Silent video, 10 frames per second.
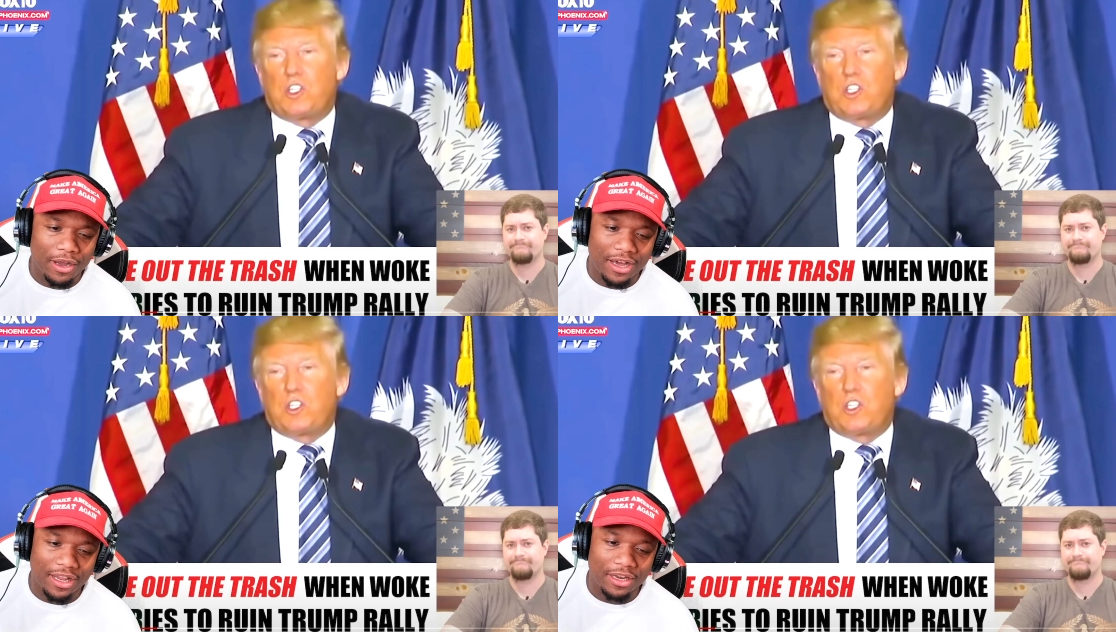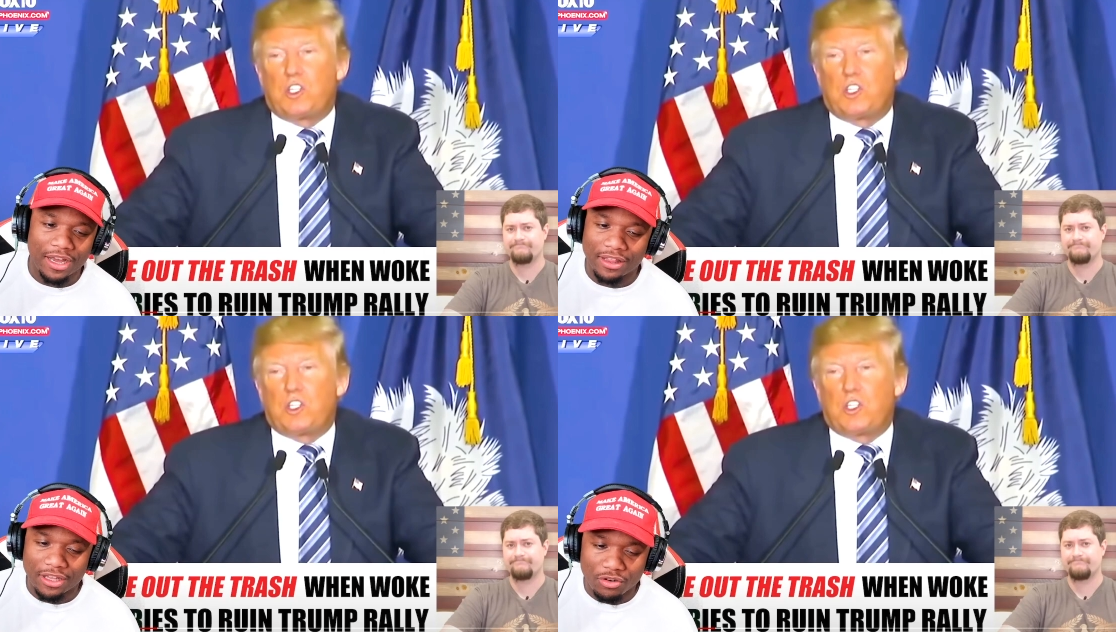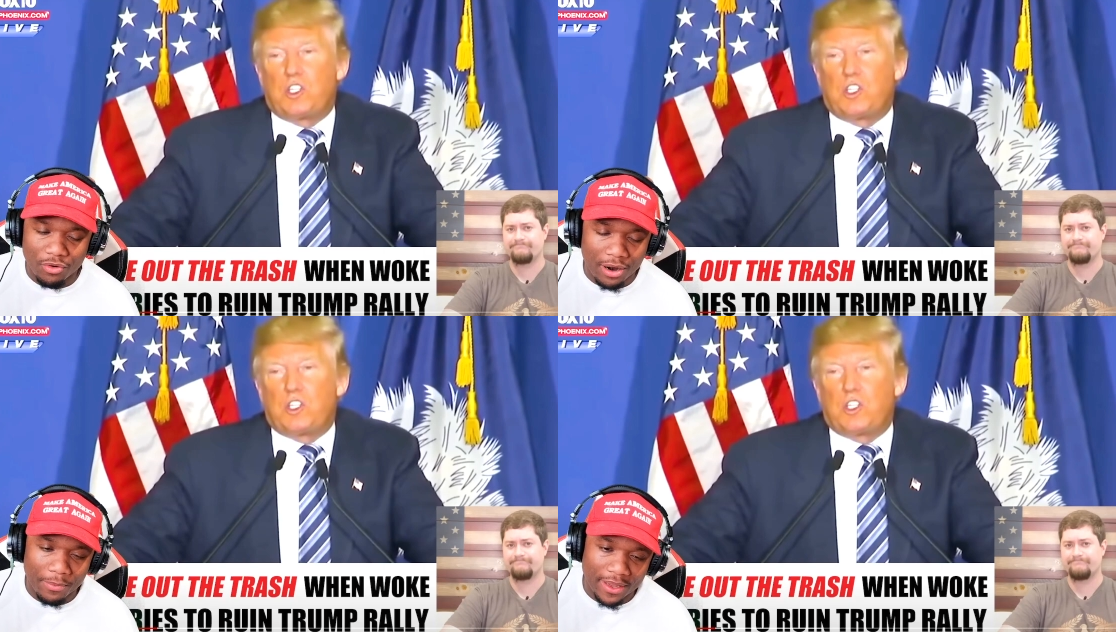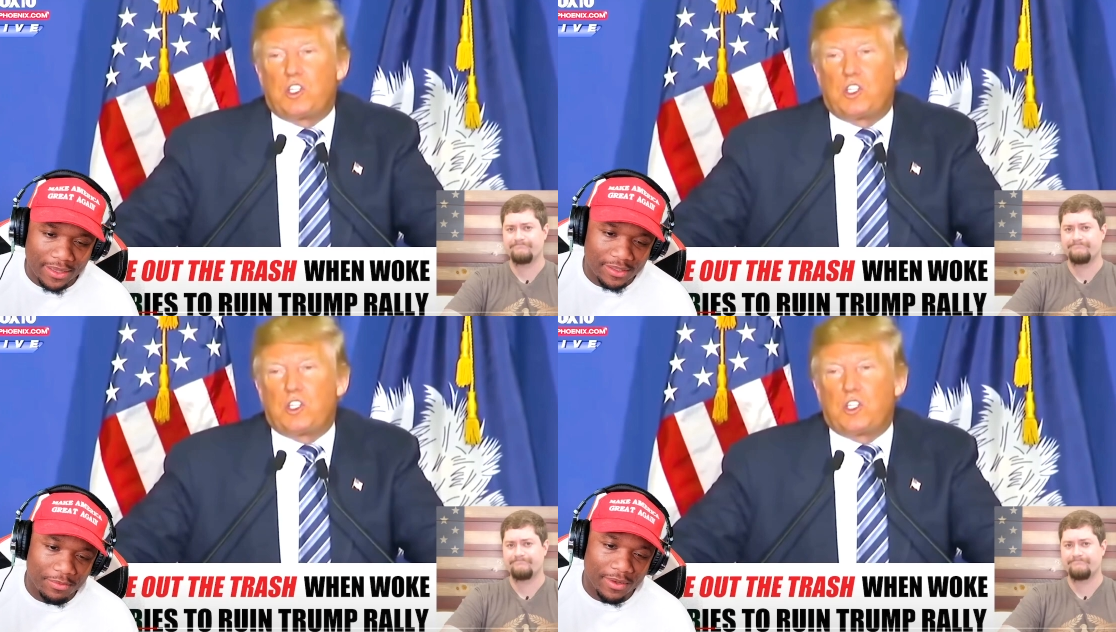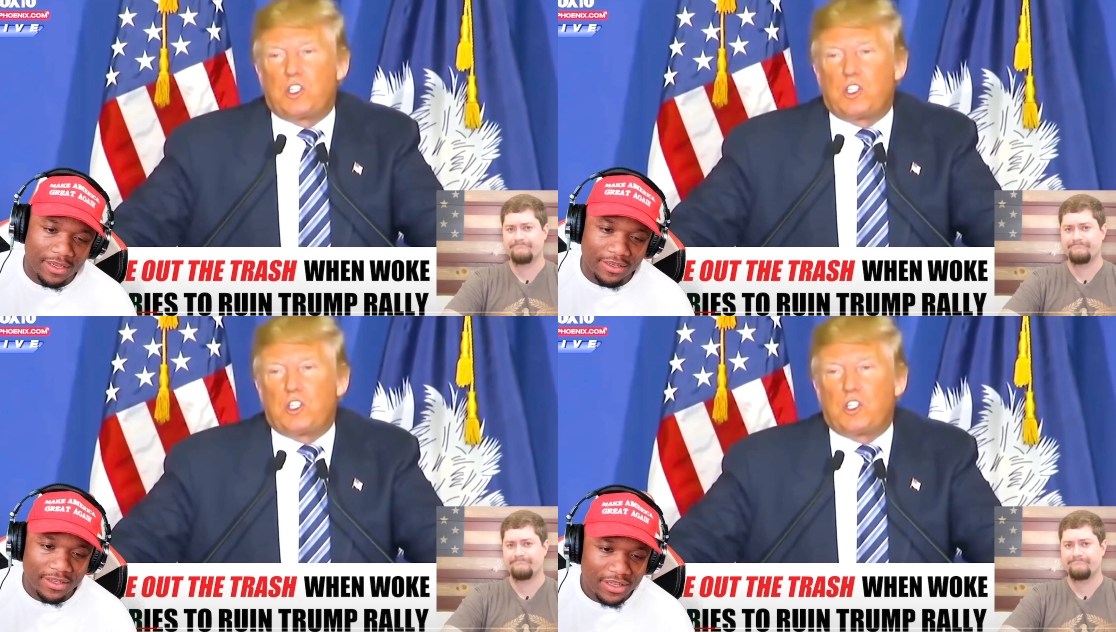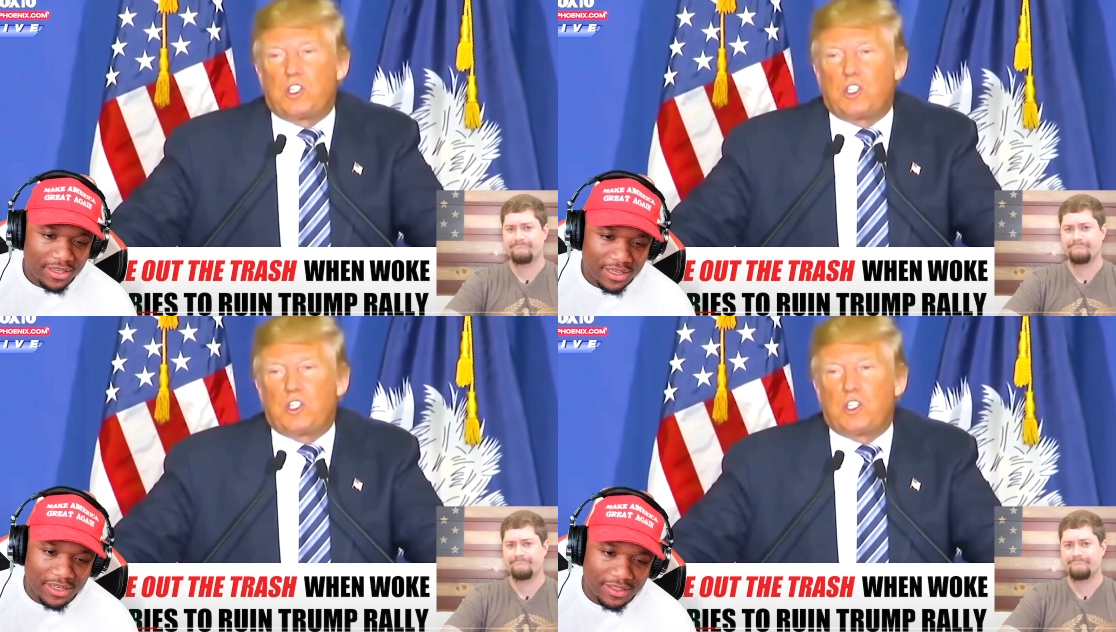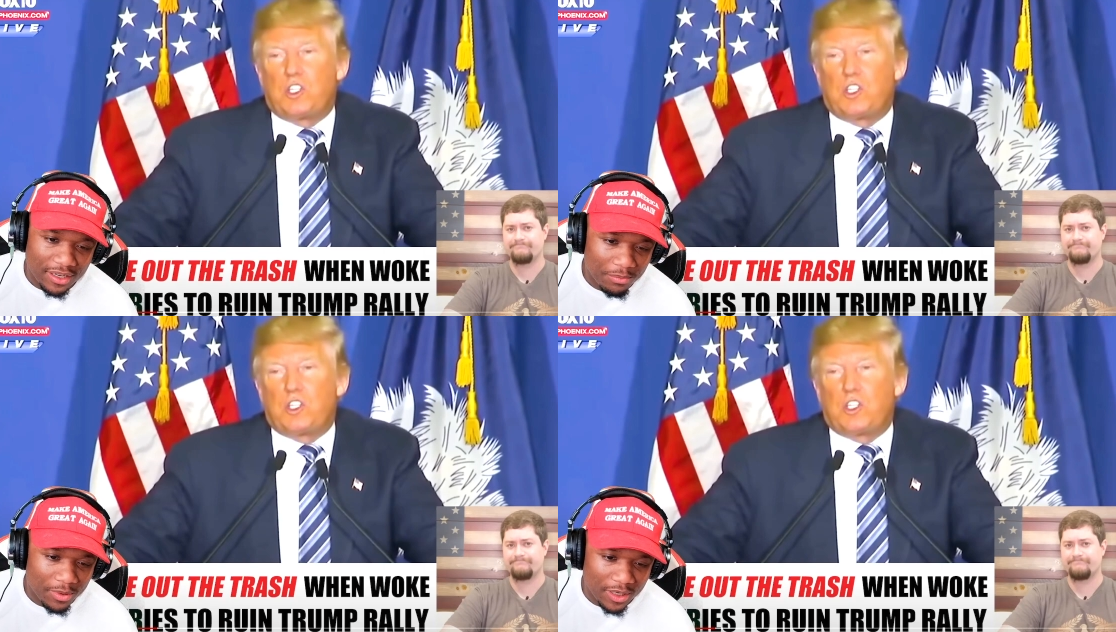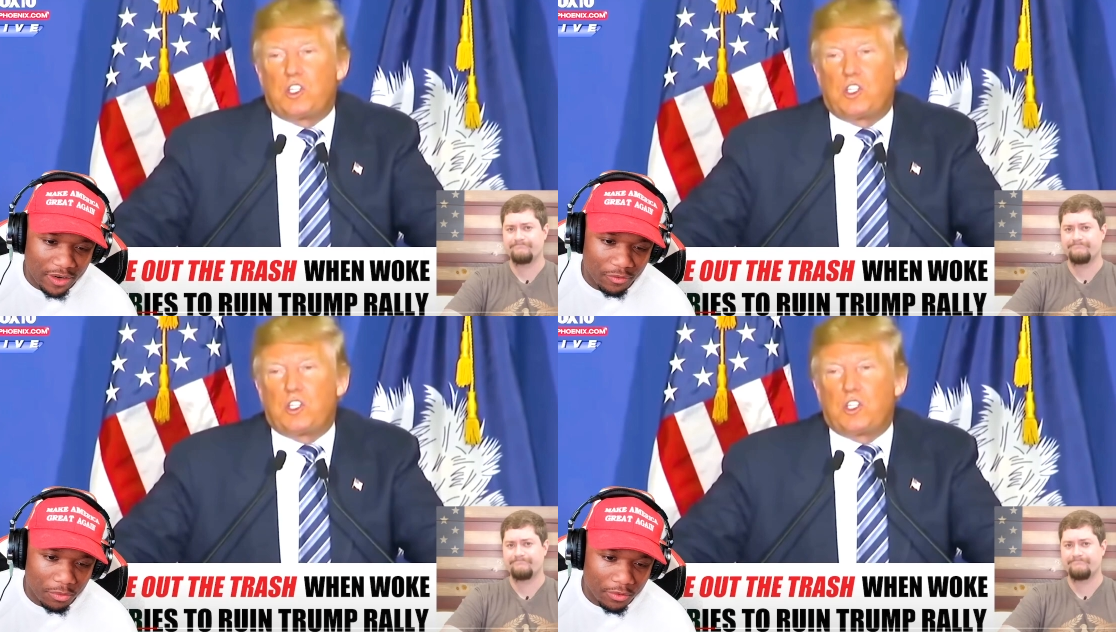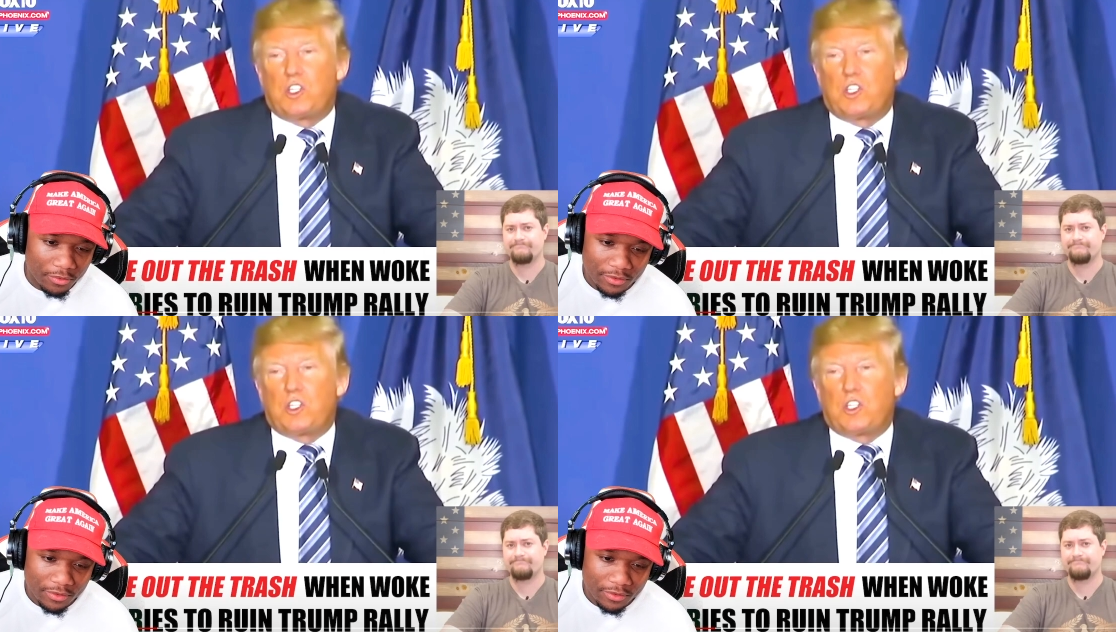Speaker 1: how they how they do our mans, man. It is unbelievable